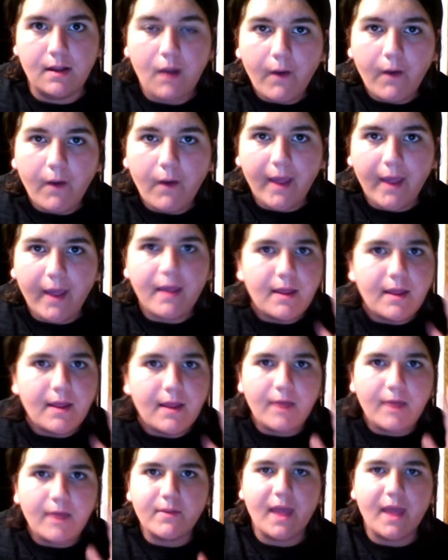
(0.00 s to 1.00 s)
Okay?
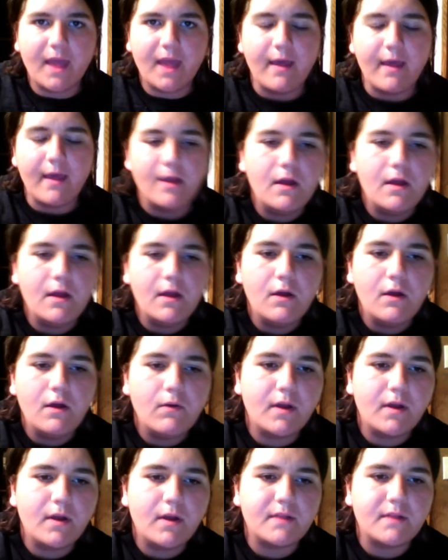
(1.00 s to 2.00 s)
It was gay.
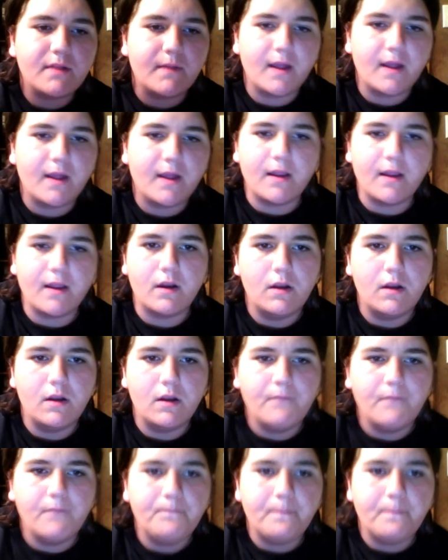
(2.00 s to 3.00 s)
What else we got here?
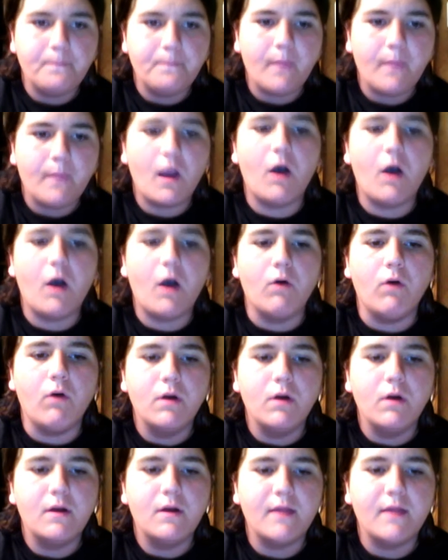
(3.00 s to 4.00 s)
Oh,
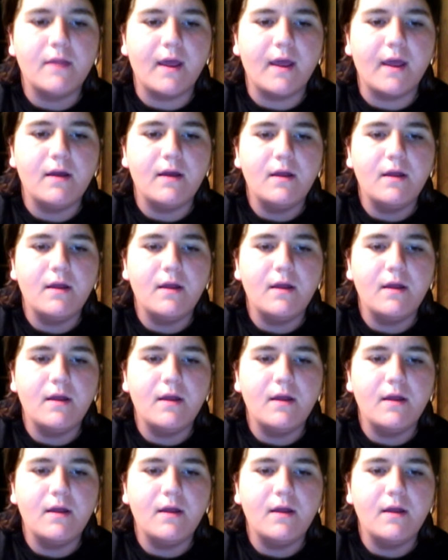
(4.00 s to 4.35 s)
yeah.